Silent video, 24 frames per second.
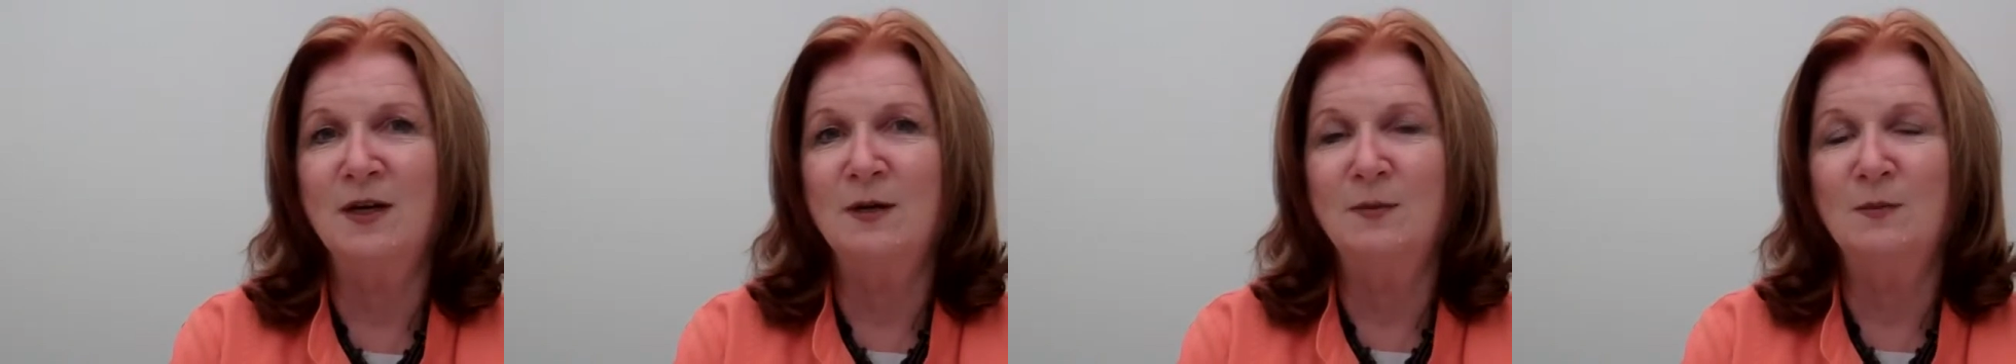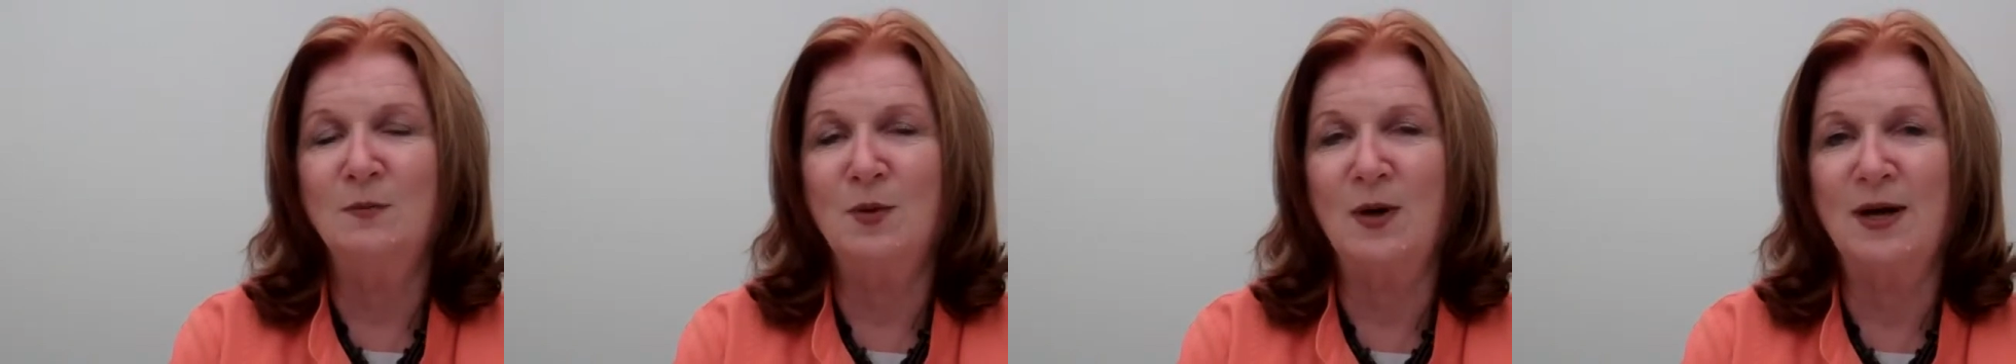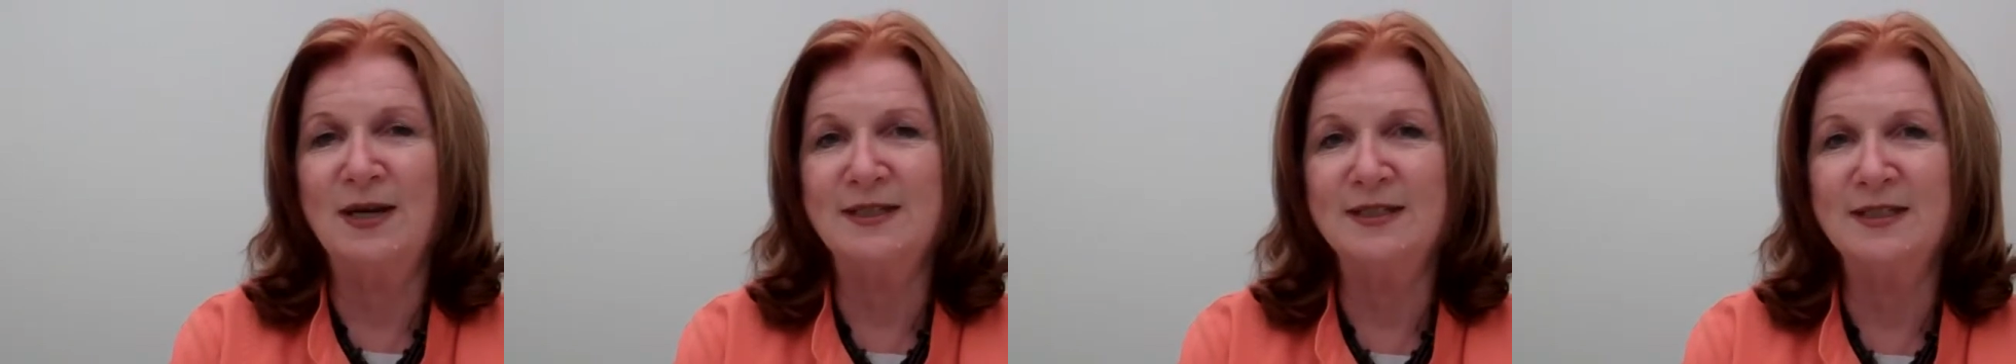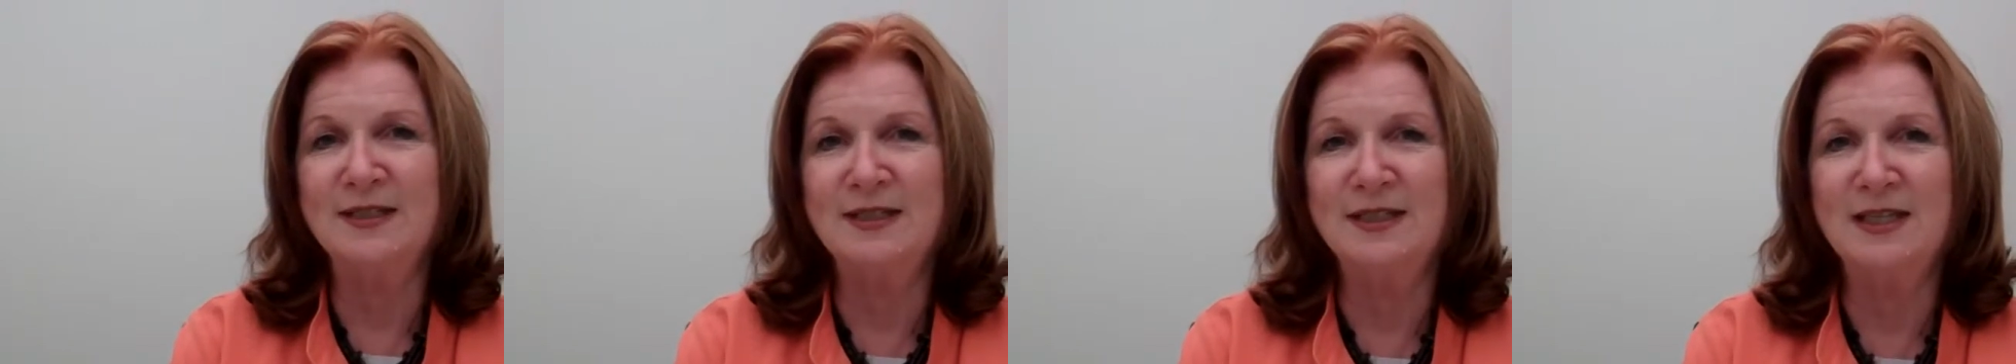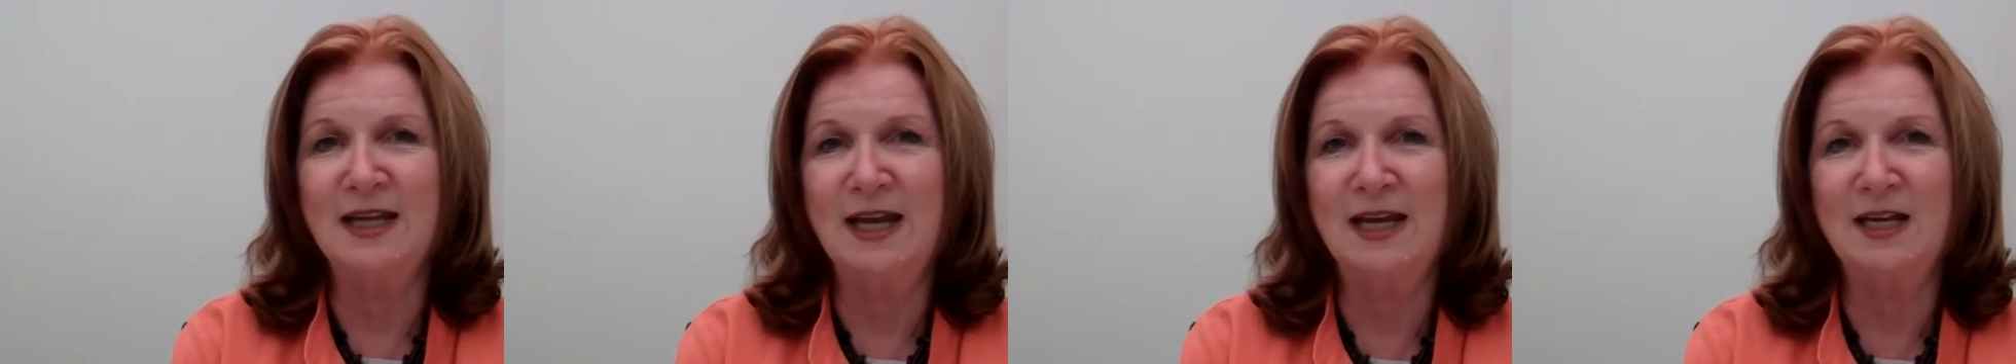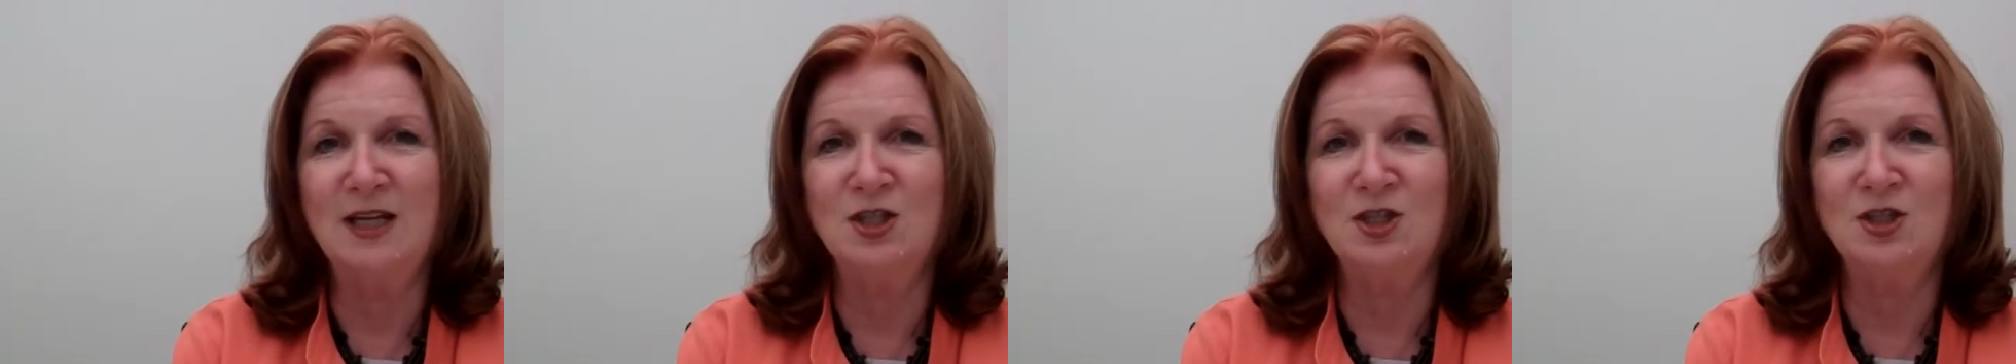
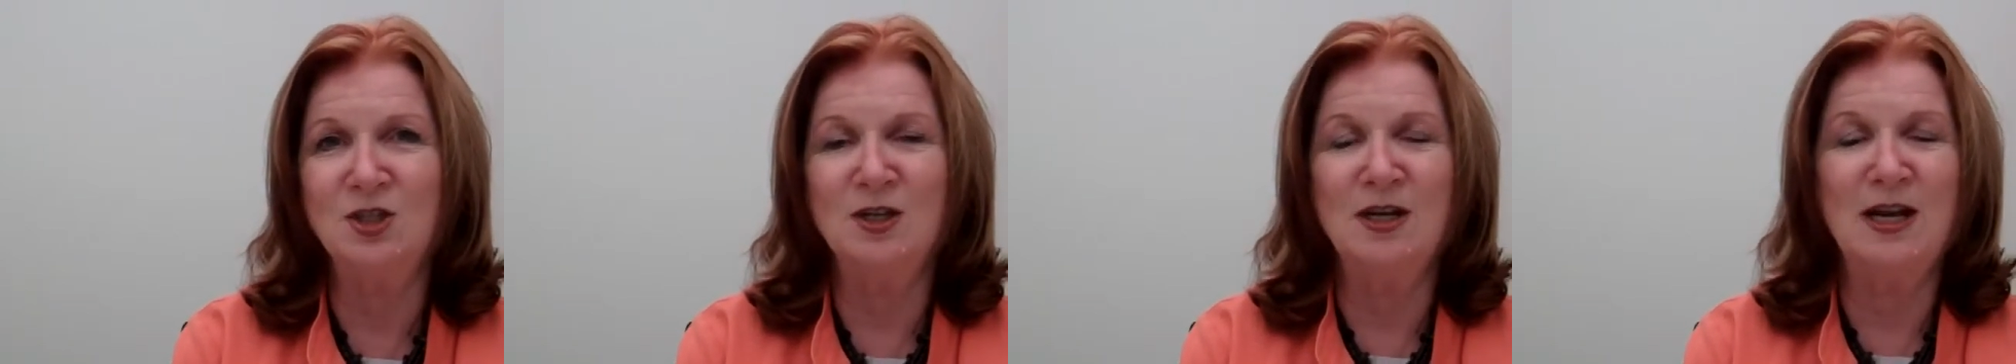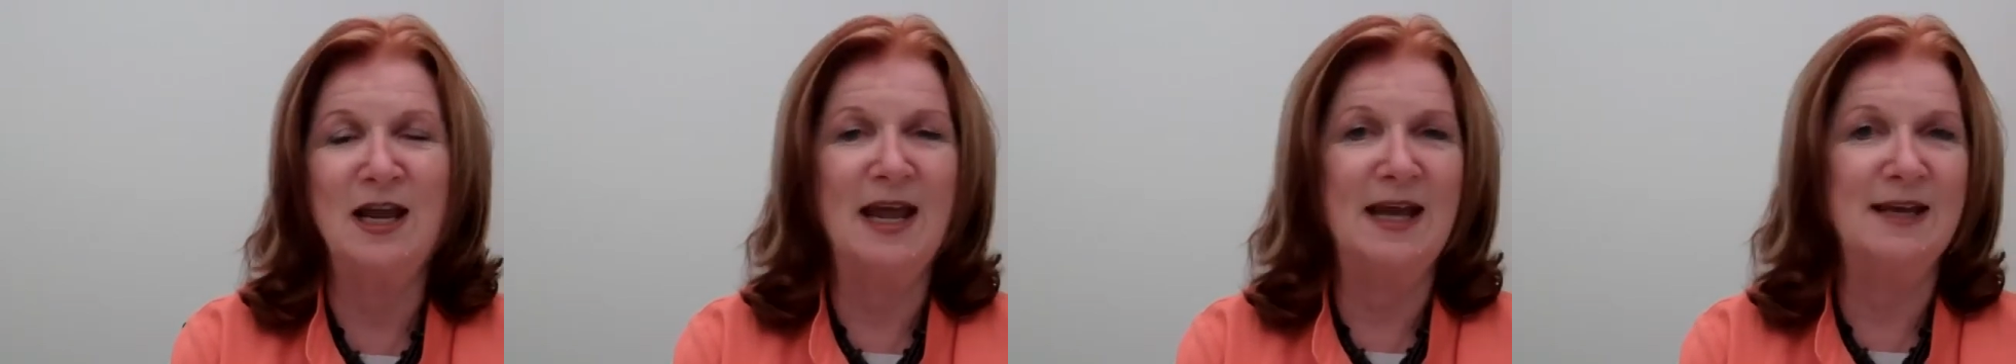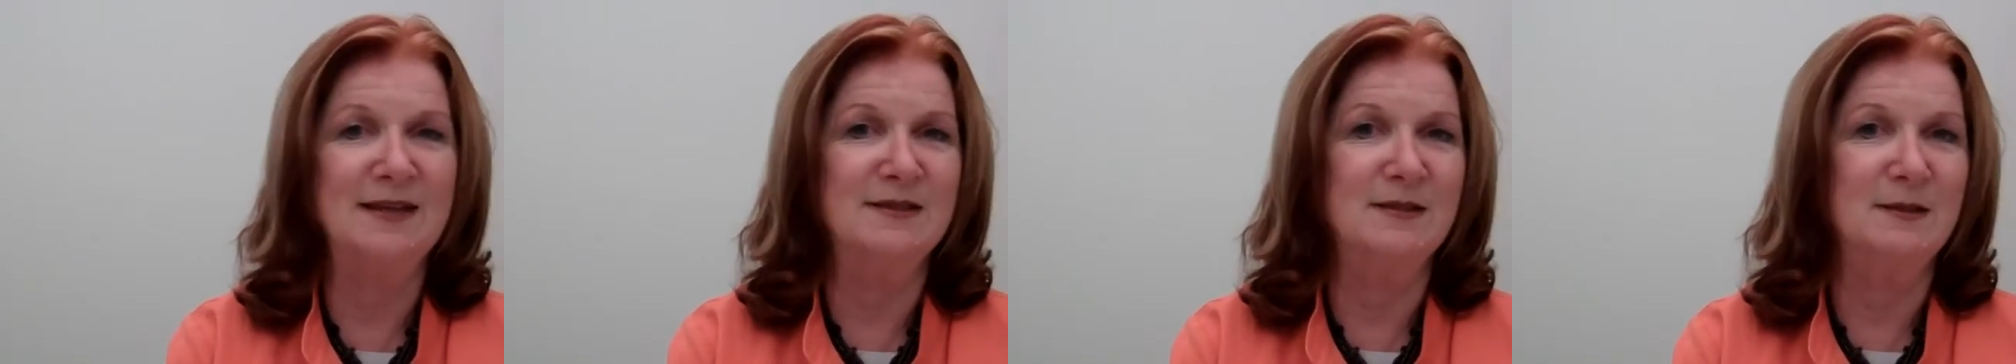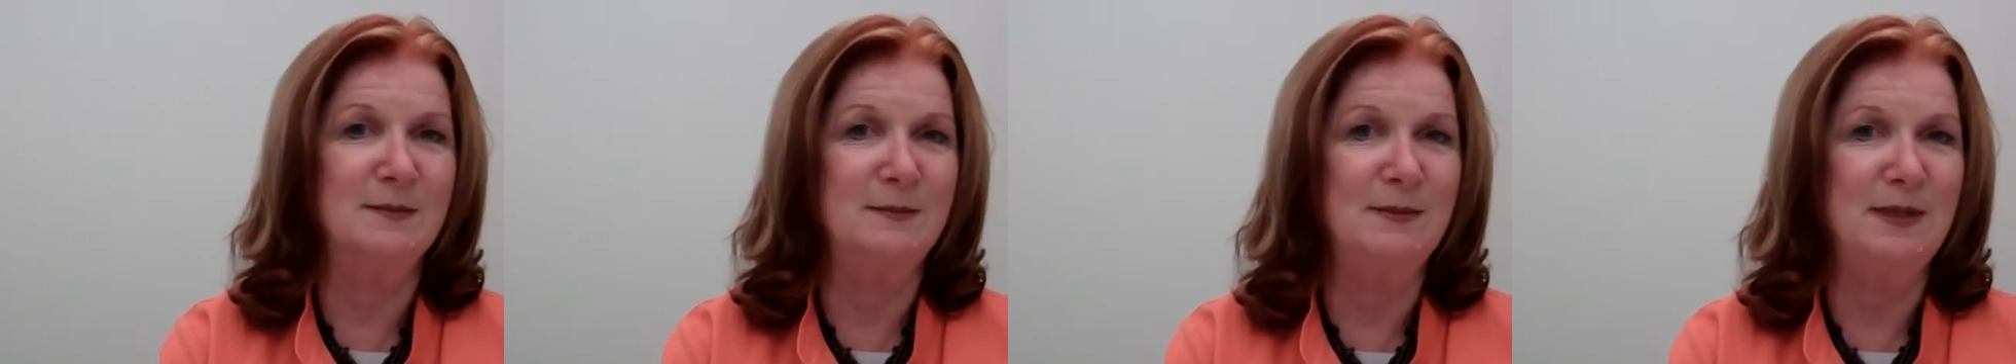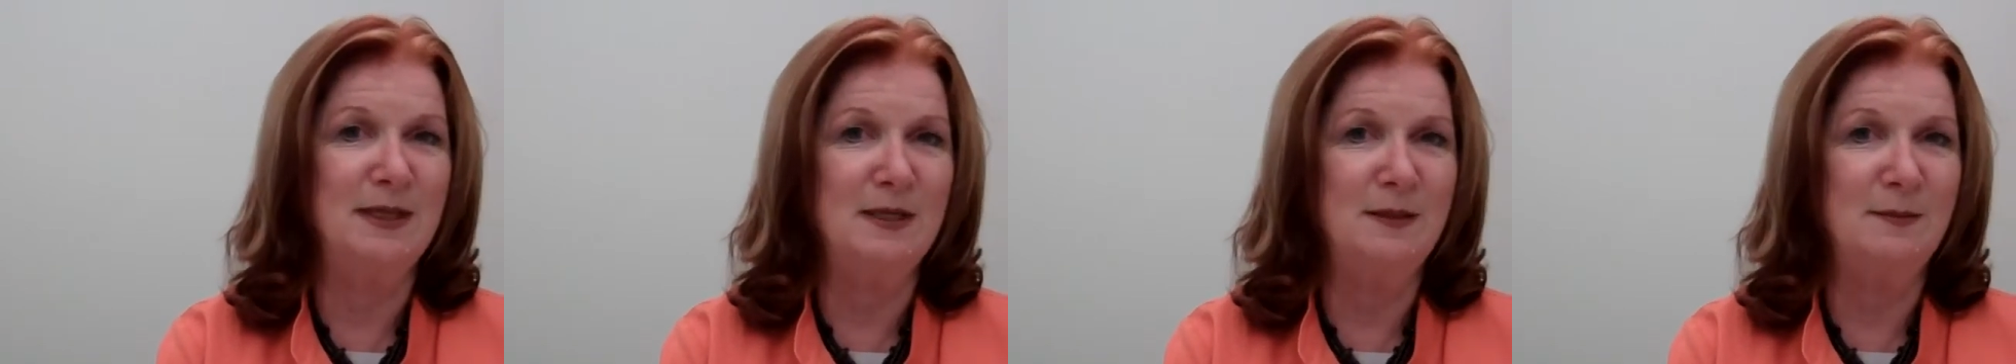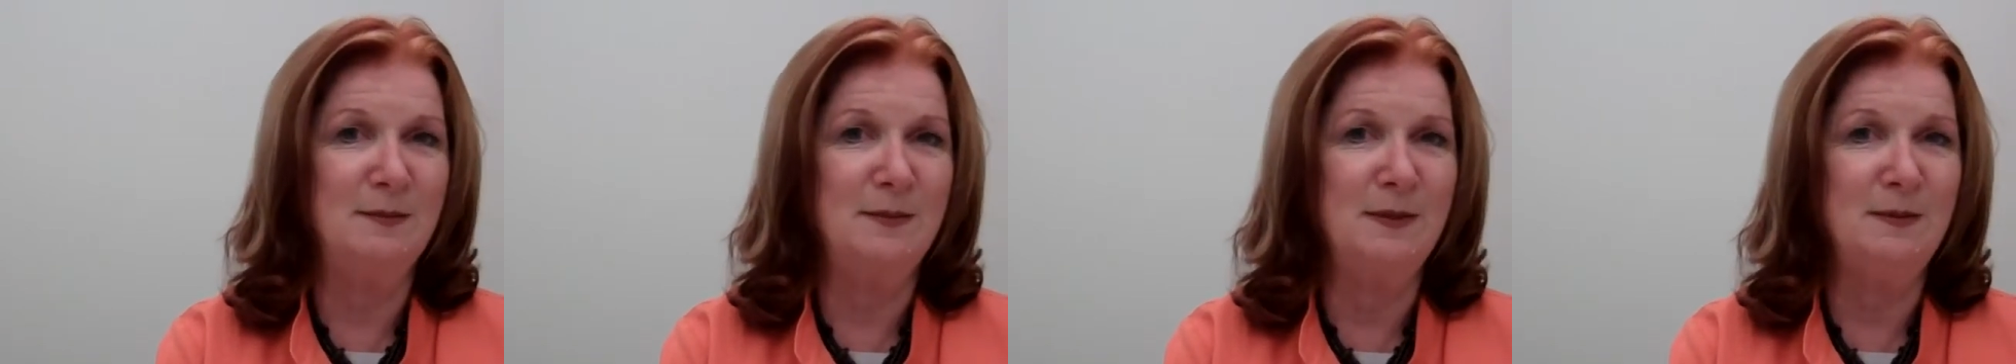presentation as a
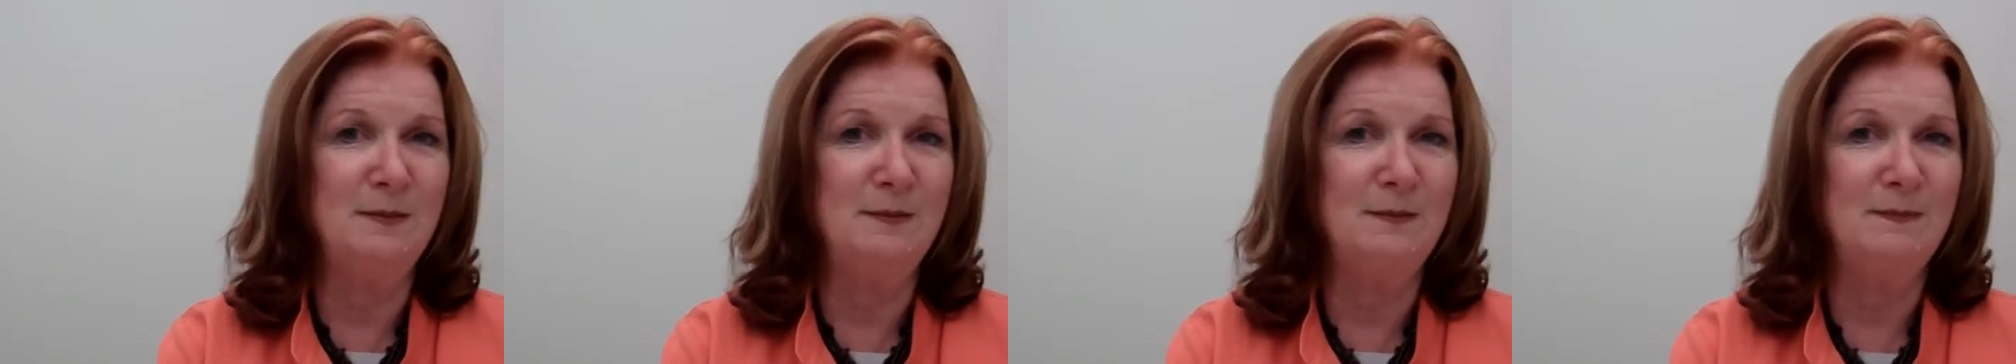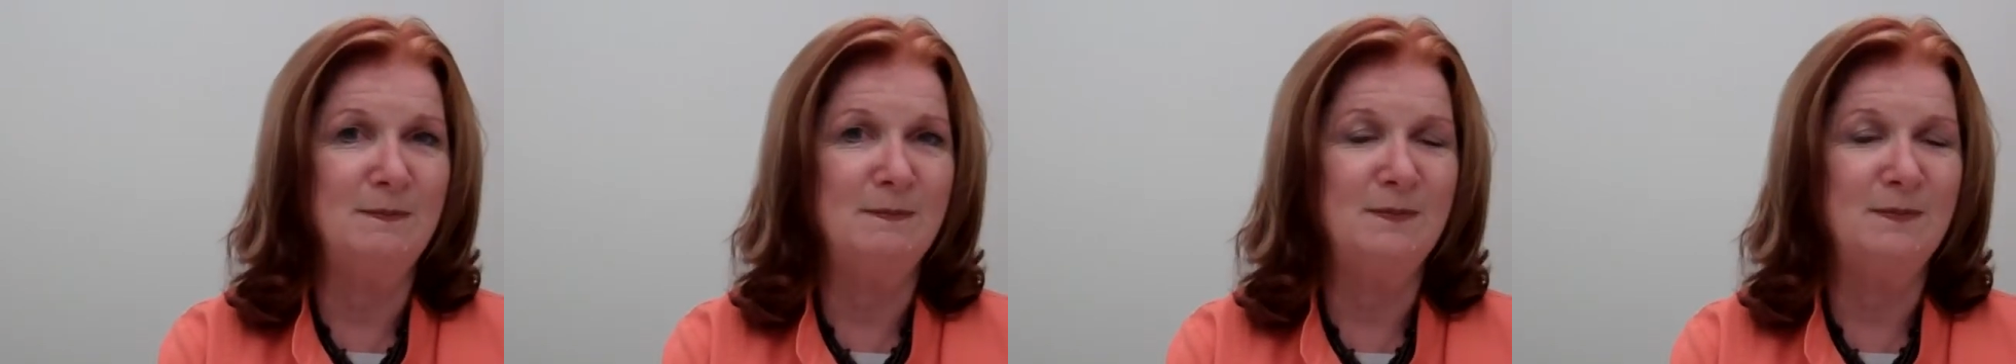minimum,